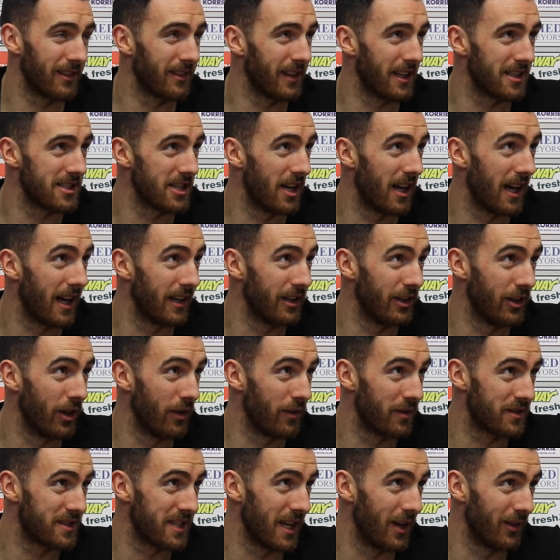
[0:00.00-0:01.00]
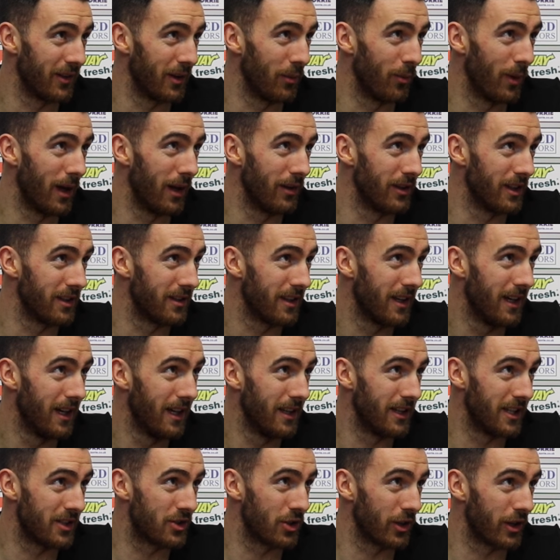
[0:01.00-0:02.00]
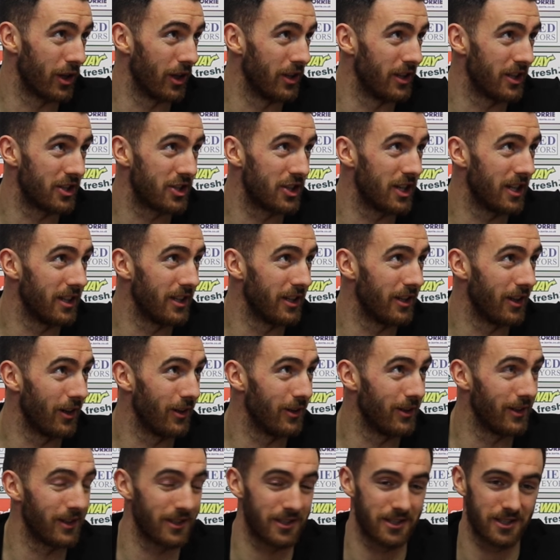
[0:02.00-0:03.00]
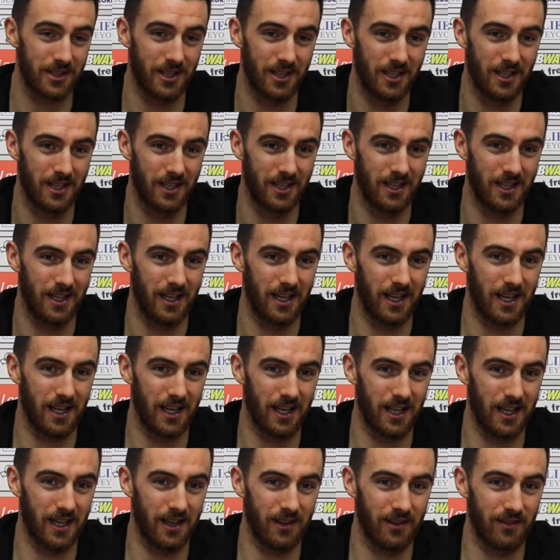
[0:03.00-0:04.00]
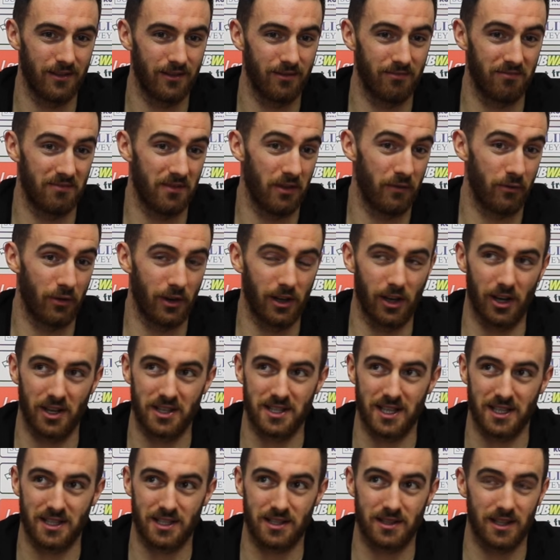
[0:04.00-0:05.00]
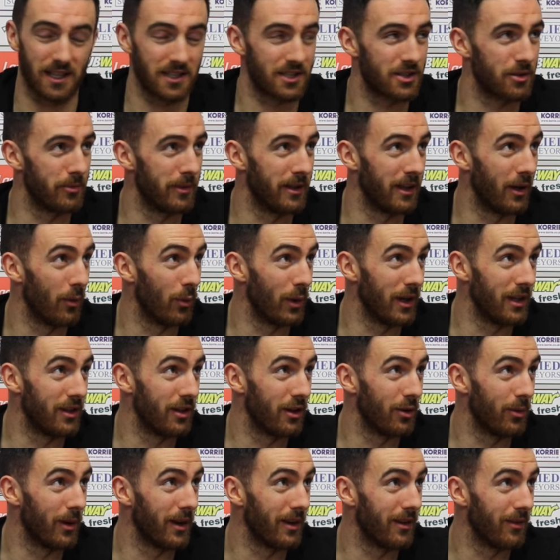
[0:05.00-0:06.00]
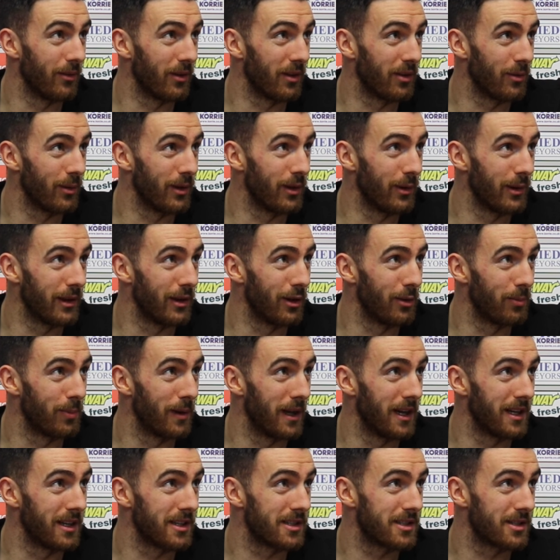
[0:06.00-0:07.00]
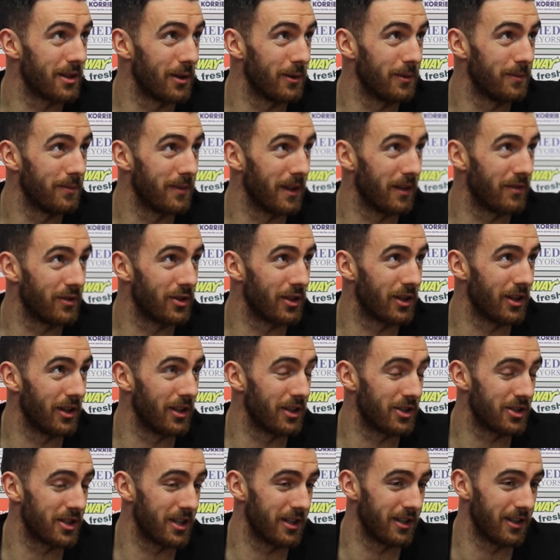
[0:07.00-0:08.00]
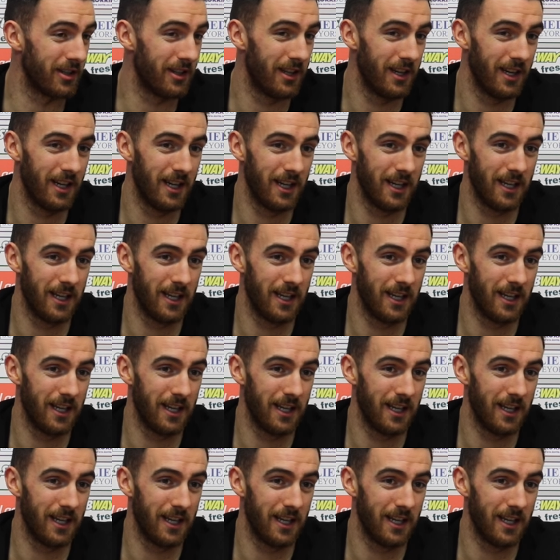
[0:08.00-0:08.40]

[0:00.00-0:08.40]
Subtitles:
things like that, you know, they've settled in well, they took it on the chin, you know, they've realised that's something that we do with new players, so they've took it on the chin